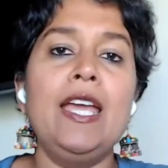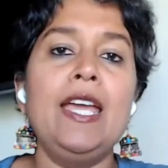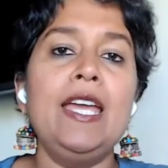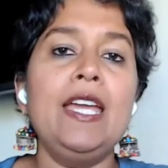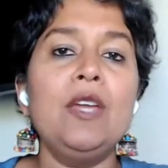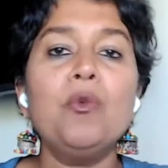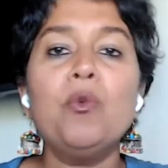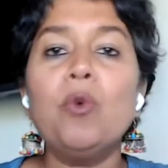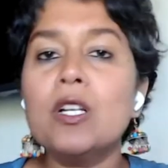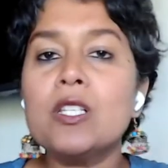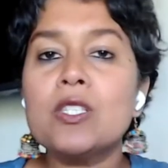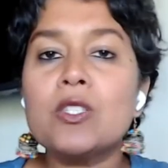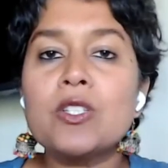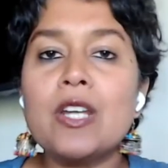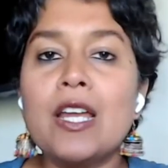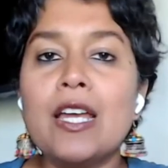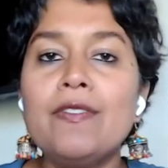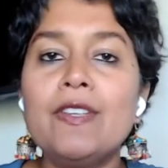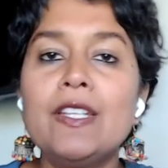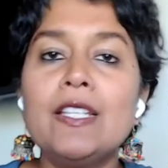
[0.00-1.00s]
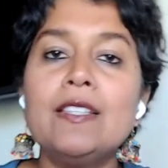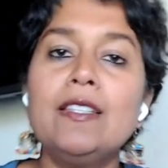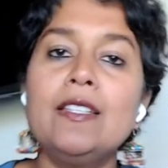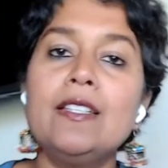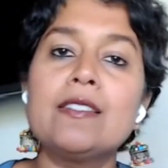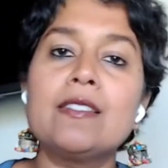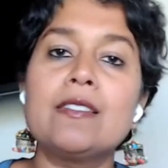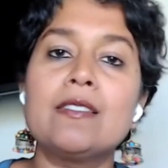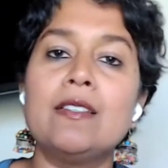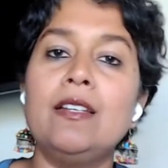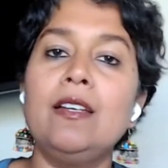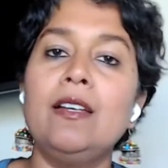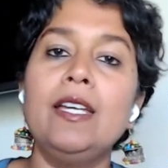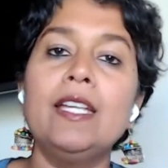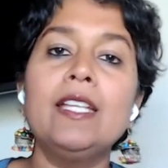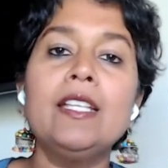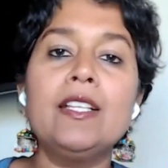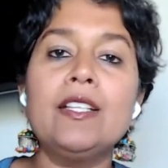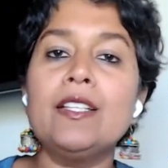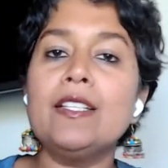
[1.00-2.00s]
Hey, what's driving this
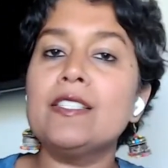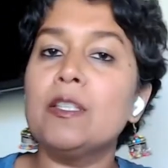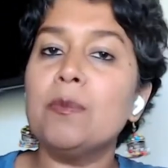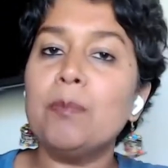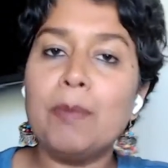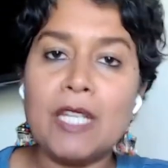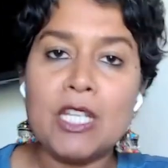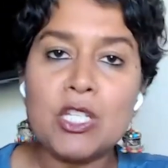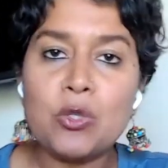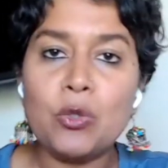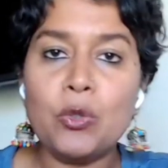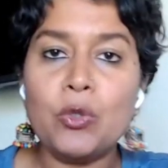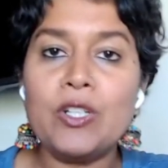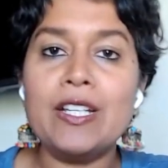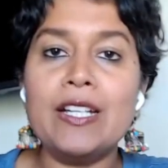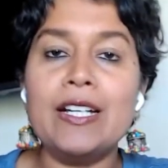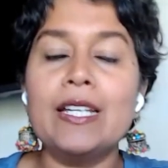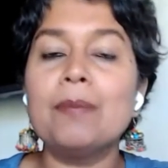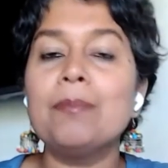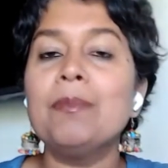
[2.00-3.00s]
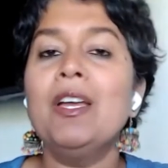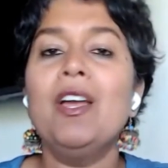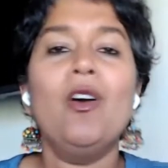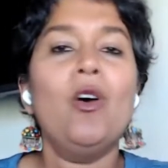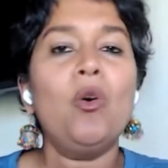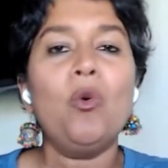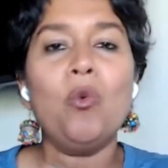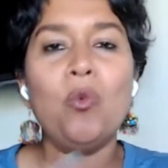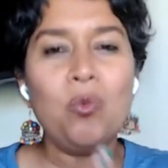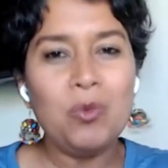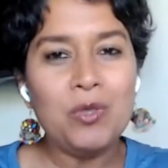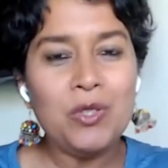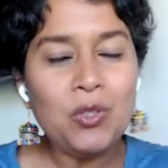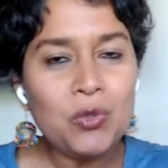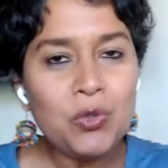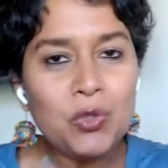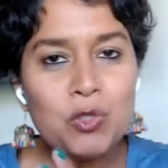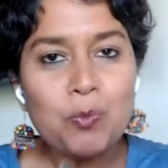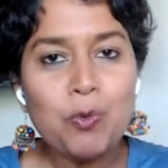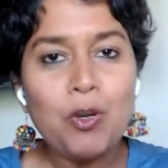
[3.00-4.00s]
increase in page load time?
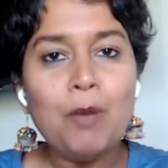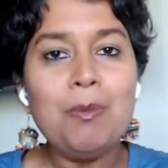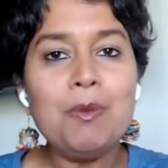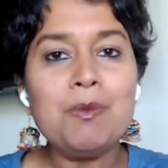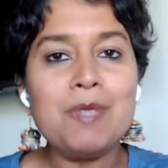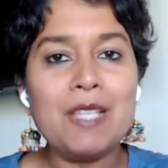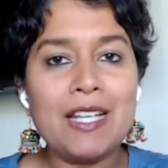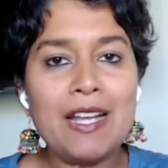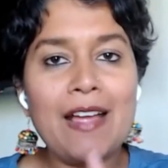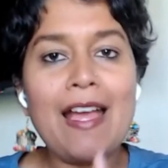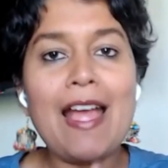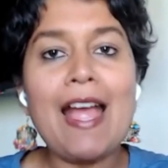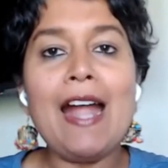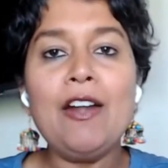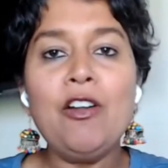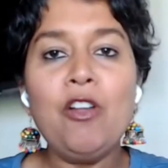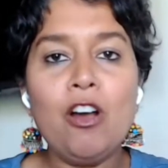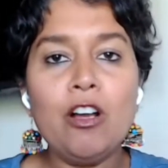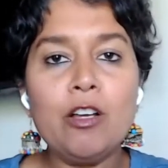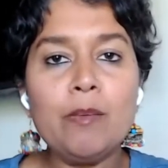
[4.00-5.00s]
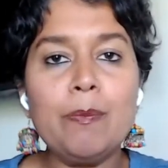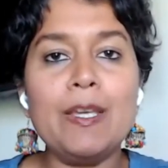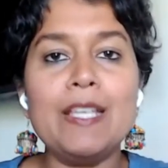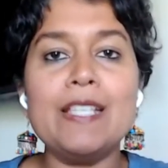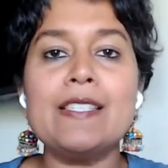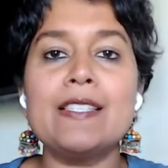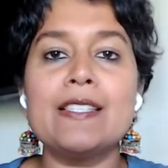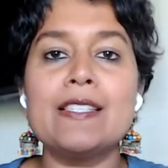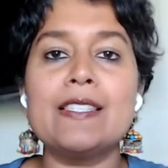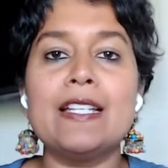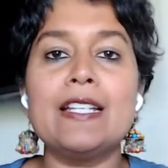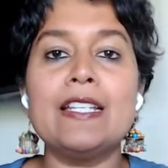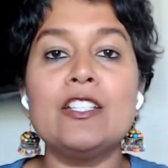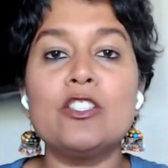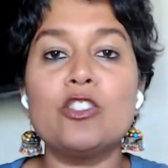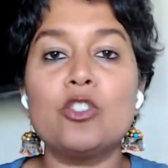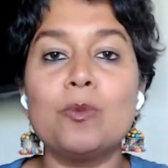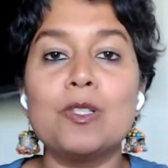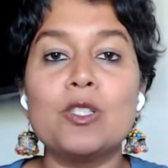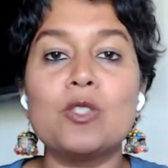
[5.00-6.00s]
Those problems that are ad hoc basis that
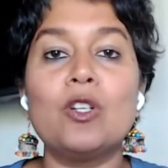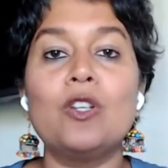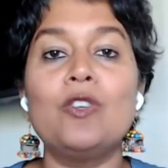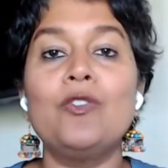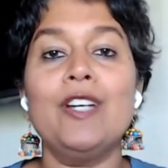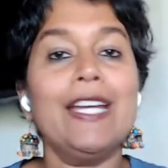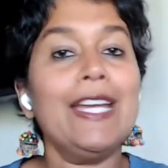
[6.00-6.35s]
needs to be solved.